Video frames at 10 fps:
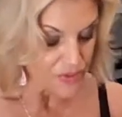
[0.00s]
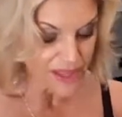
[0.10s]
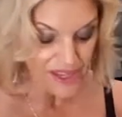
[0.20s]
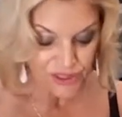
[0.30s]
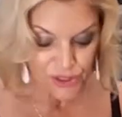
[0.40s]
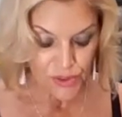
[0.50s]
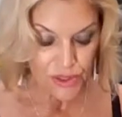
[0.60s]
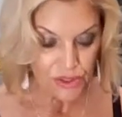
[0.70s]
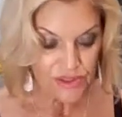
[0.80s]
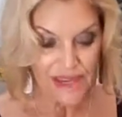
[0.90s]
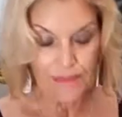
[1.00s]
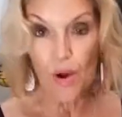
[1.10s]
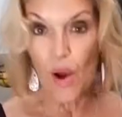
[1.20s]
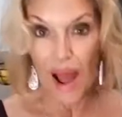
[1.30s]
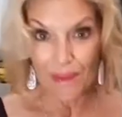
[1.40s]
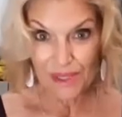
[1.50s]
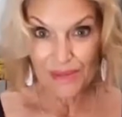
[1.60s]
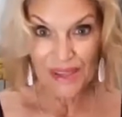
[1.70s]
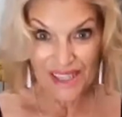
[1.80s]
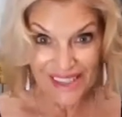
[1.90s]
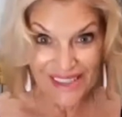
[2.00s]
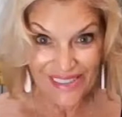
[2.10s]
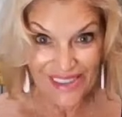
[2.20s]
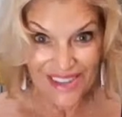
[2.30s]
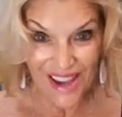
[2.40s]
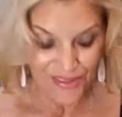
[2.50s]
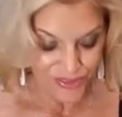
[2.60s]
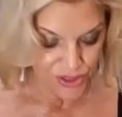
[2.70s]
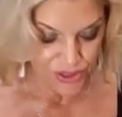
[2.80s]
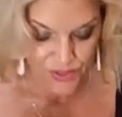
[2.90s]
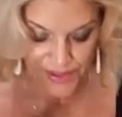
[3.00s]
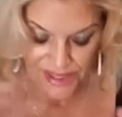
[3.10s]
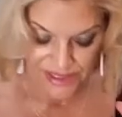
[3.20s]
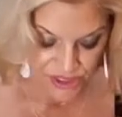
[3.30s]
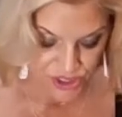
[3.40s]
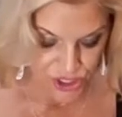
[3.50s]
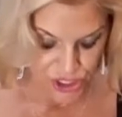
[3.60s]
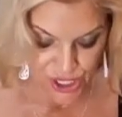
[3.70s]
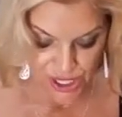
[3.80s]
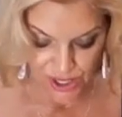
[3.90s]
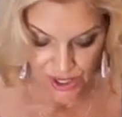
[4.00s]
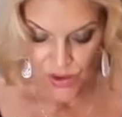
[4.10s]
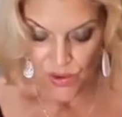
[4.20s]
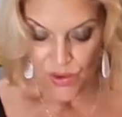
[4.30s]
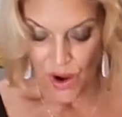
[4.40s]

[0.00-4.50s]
So I like to do a little demo. I'm going to be eating this after, so I like to just share.